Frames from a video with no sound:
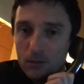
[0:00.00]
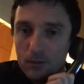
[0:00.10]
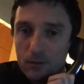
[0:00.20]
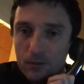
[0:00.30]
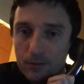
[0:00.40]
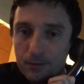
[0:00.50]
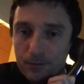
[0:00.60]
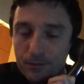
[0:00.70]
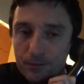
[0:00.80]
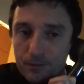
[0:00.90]

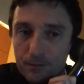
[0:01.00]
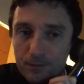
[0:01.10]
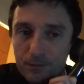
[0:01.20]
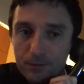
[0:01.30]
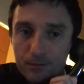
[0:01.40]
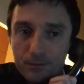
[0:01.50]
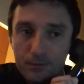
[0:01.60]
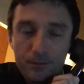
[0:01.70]
(silence)